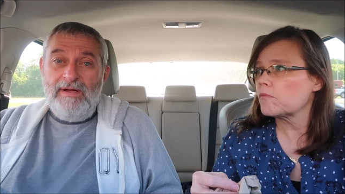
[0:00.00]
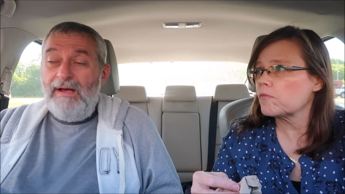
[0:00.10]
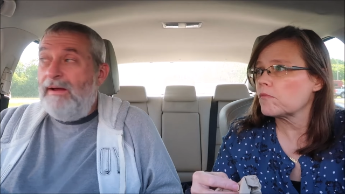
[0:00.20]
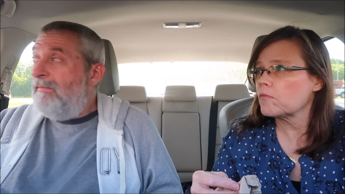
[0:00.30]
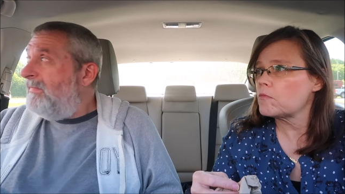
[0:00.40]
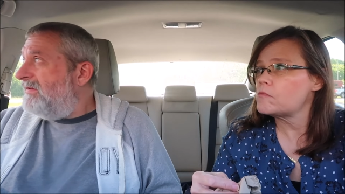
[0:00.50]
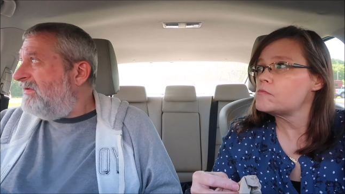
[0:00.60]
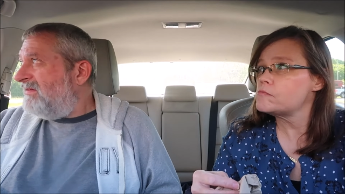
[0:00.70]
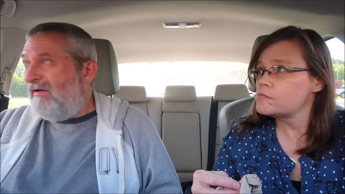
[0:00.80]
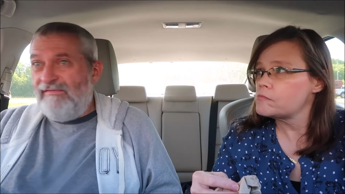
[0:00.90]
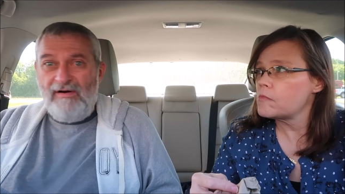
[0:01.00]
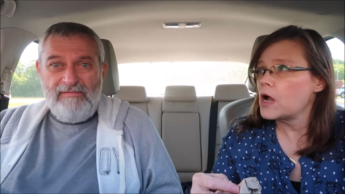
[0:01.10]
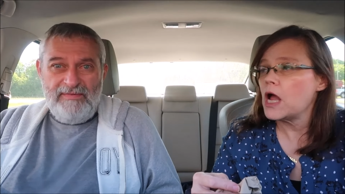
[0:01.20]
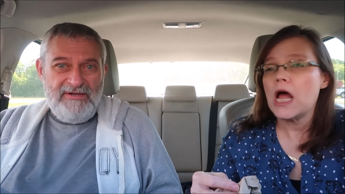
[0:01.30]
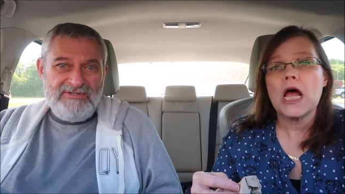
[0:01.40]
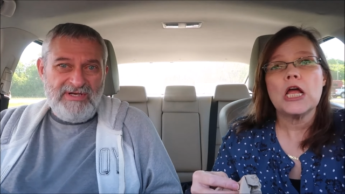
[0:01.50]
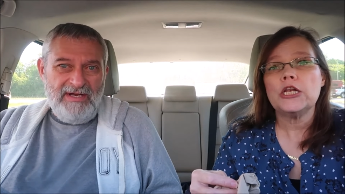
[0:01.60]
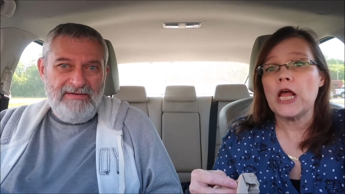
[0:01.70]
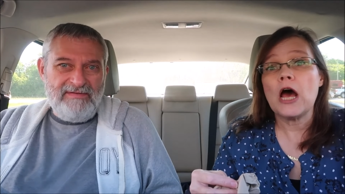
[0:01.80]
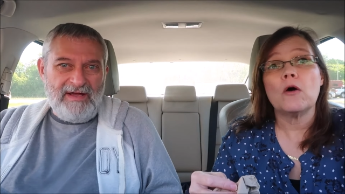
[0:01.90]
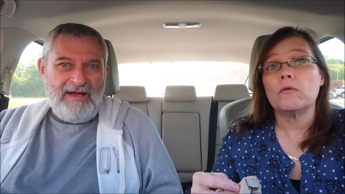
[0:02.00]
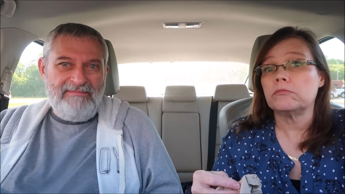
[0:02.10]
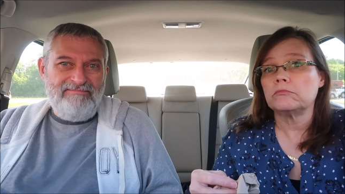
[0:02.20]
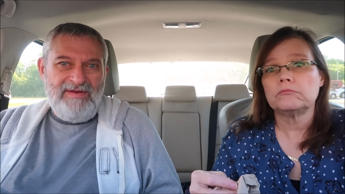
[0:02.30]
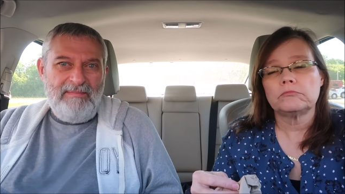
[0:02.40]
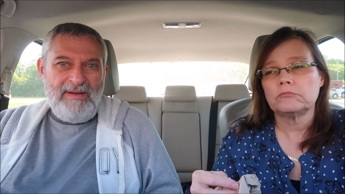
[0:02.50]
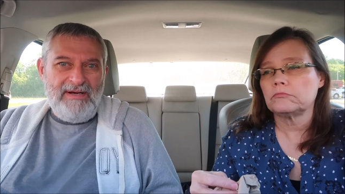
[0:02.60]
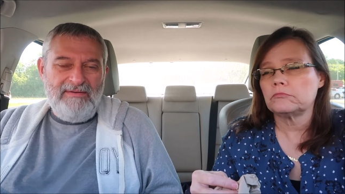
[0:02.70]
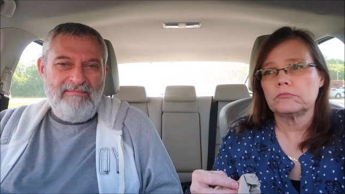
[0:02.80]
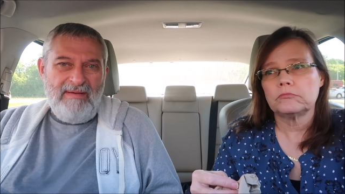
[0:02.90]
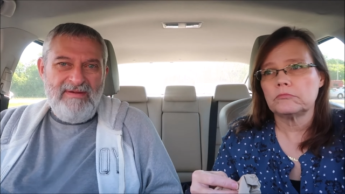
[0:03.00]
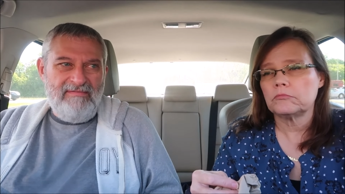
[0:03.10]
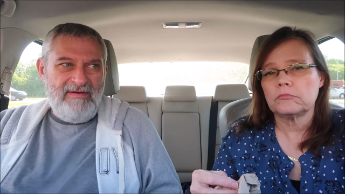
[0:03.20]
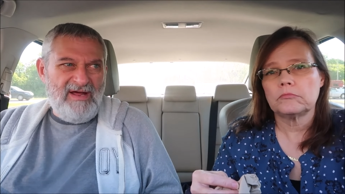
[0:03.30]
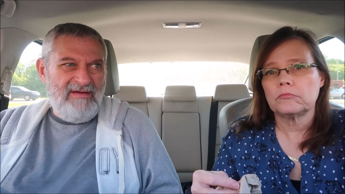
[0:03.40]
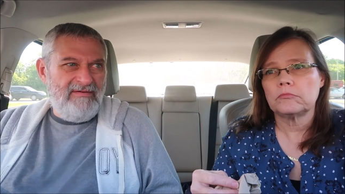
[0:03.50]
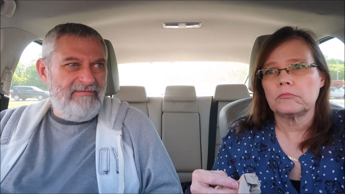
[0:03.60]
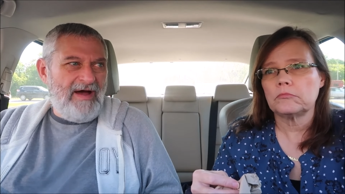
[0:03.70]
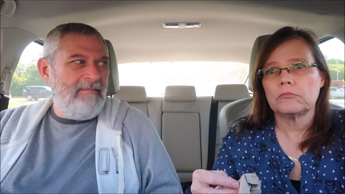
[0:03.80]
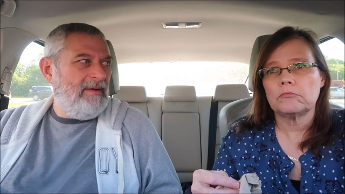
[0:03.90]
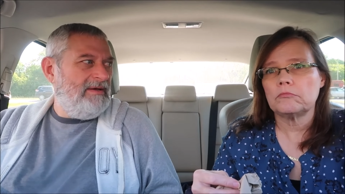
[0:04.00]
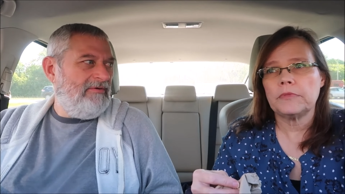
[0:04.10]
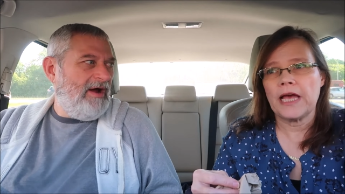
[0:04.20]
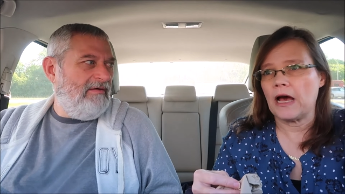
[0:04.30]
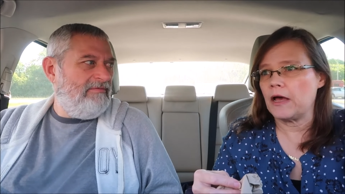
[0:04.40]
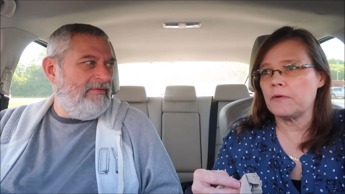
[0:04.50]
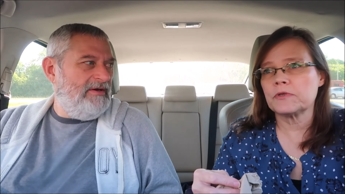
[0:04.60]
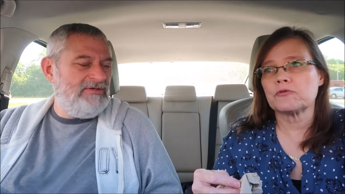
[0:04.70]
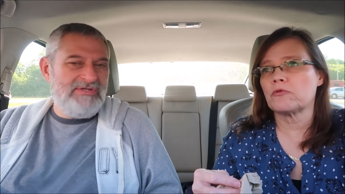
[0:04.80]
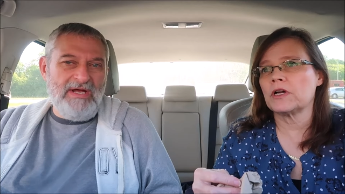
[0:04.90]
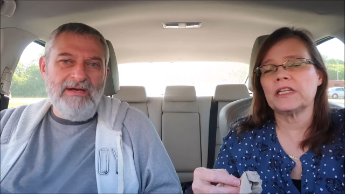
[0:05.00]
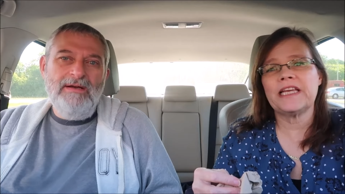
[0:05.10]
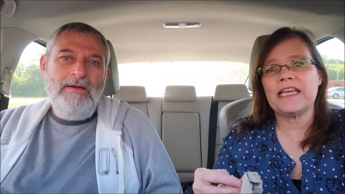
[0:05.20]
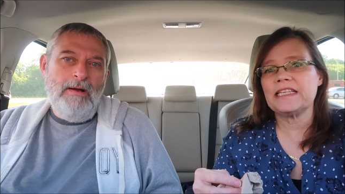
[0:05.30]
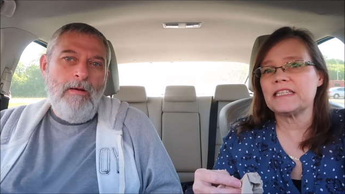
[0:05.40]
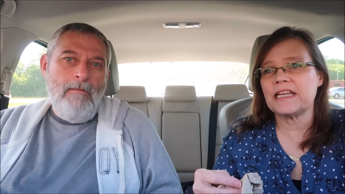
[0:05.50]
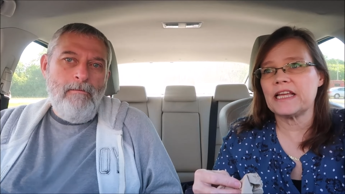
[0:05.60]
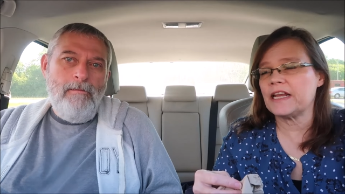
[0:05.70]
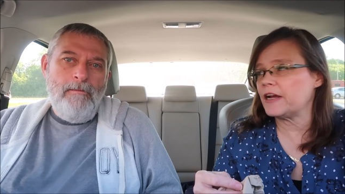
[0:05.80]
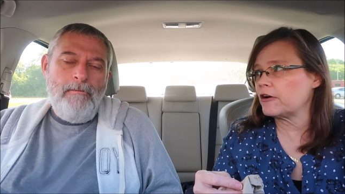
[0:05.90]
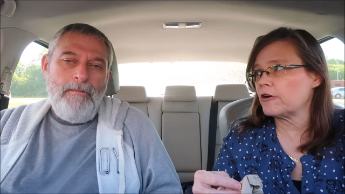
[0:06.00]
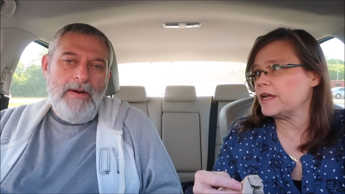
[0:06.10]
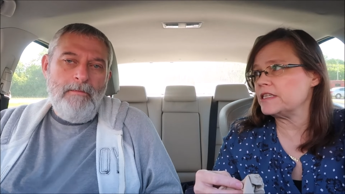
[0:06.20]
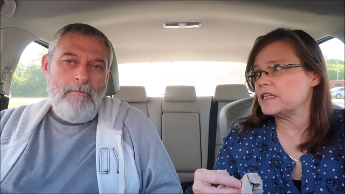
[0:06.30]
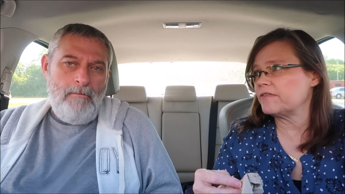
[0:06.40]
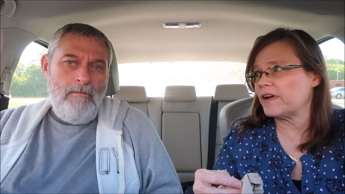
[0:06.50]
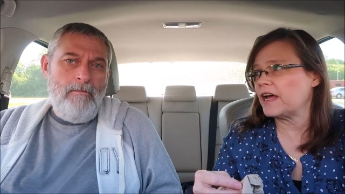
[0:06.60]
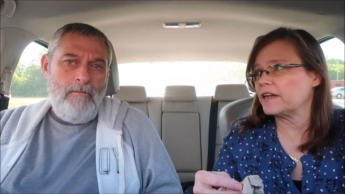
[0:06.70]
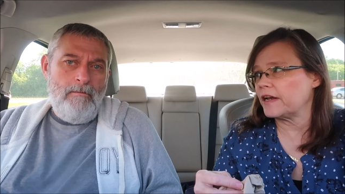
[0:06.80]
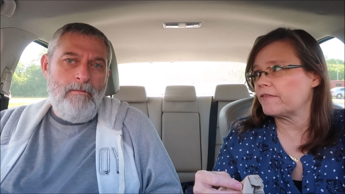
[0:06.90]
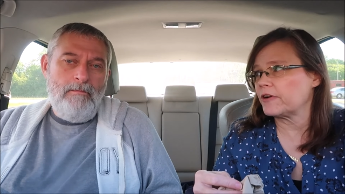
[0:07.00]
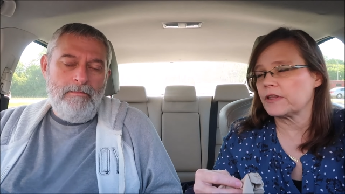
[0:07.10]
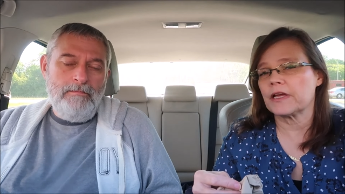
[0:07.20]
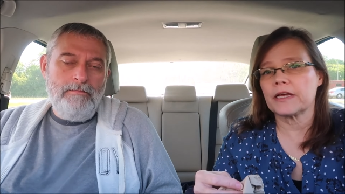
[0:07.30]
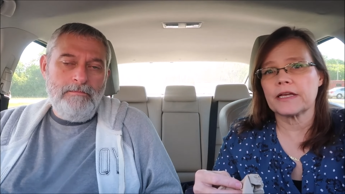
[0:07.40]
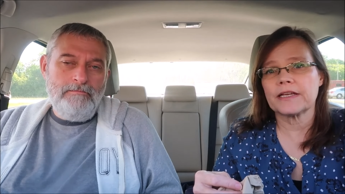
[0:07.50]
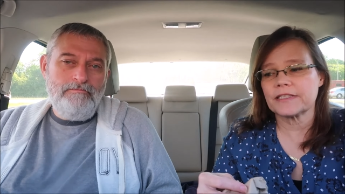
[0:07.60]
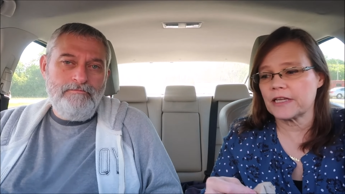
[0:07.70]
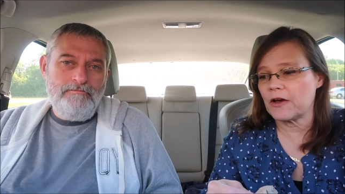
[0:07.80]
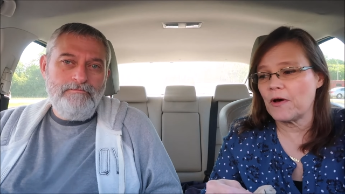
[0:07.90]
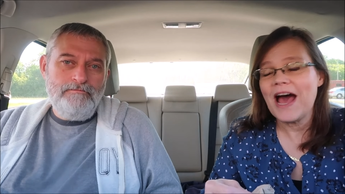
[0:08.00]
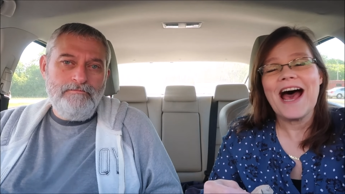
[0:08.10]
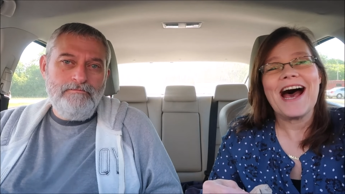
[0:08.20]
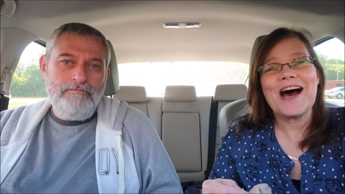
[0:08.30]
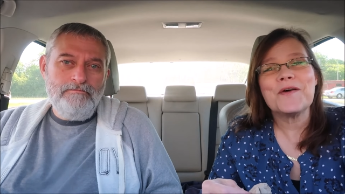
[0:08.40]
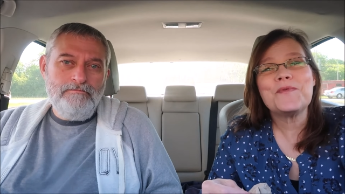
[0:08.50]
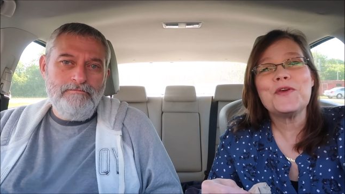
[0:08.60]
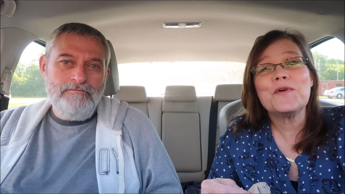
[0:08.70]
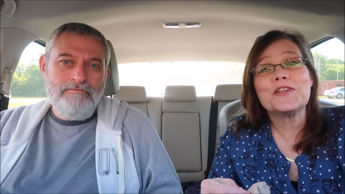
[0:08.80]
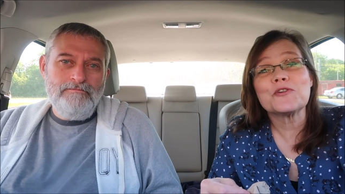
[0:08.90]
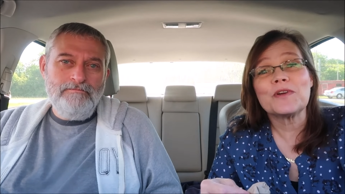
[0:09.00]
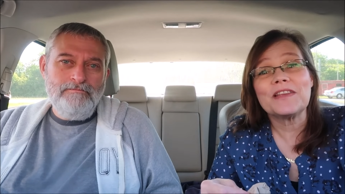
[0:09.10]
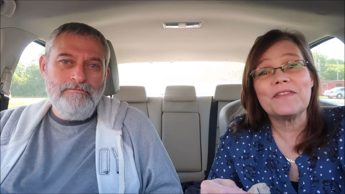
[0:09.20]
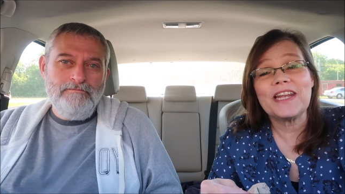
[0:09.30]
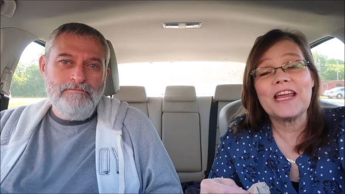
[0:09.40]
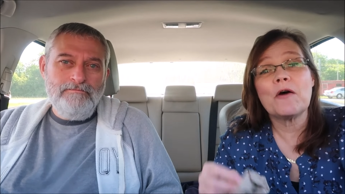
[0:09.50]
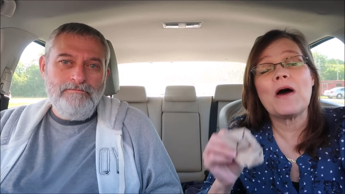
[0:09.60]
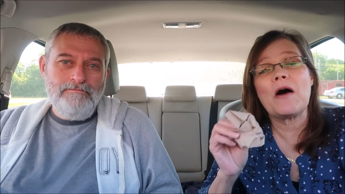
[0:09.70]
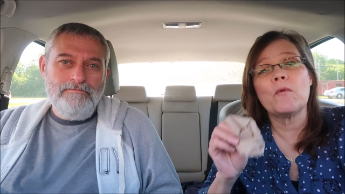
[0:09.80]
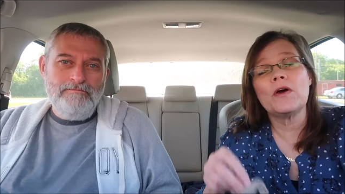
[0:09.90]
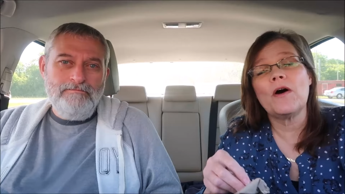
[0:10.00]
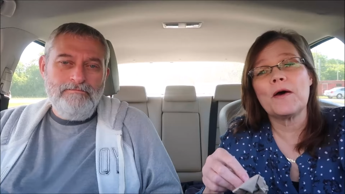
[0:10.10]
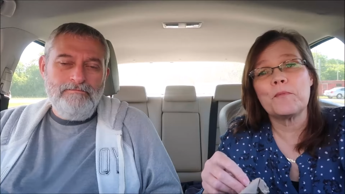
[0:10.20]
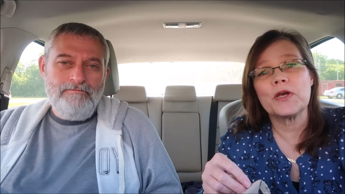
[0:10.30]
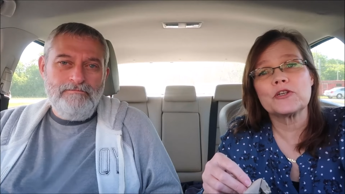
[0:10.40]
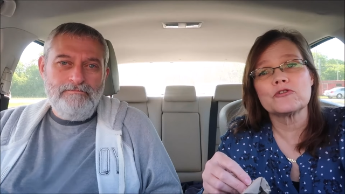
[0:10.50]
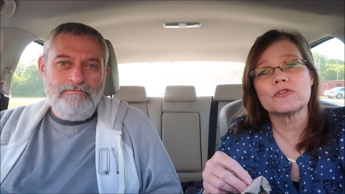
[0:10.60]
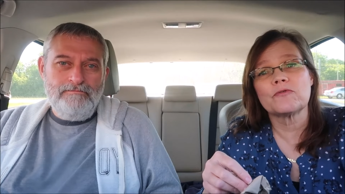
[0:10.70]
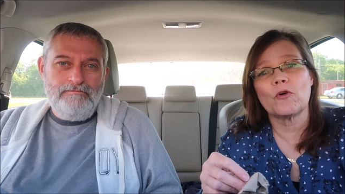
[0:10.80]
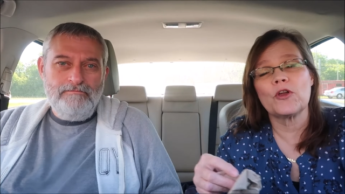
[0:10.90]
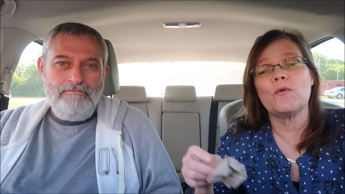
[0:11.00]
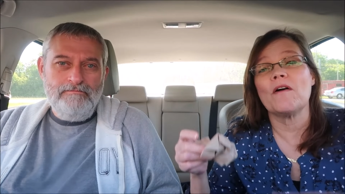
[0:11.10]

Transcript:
Speaker 1: um, it's not that far from the interstate. No. It's like a 10 minute, maybe even not even five minute. yeah, it was really
Speaker 2: easy to get here, yeah. easy to find and everything. So I hope you enjoyed the video. I will have pictures for you